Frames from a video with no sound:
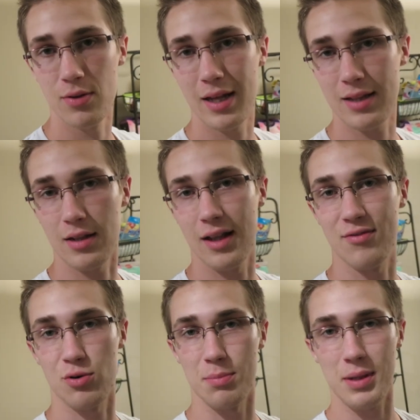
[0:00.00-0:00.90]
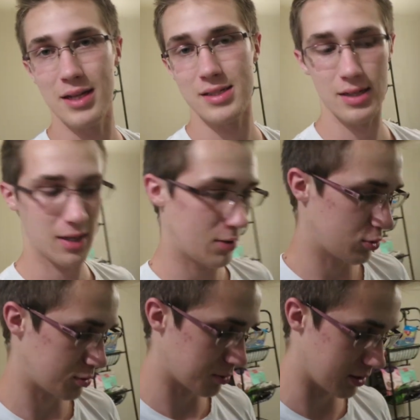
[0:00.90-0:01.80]
do that, they'll have to replace it, at
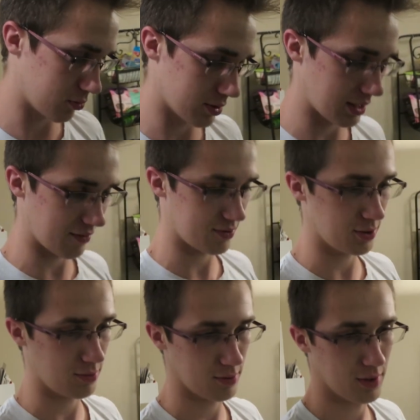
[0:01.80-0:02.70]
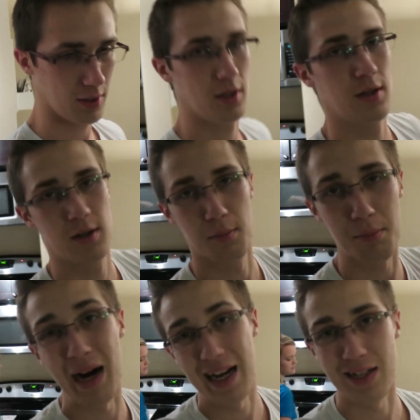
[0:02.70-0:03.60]
which point we'll have to
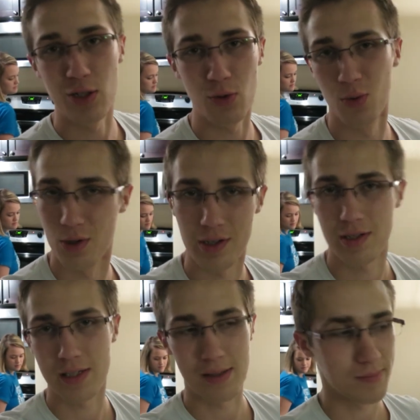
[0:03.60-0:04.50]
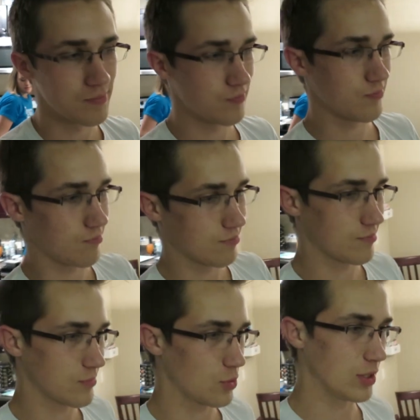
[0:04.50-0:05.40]
buy a new warranty.
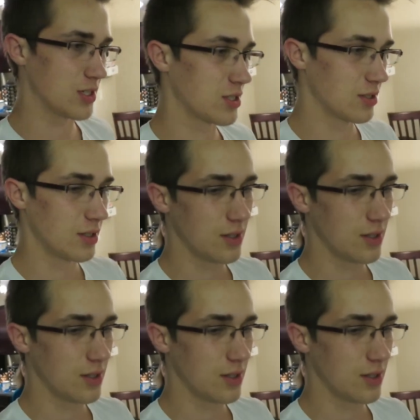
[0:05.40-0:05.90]
Which,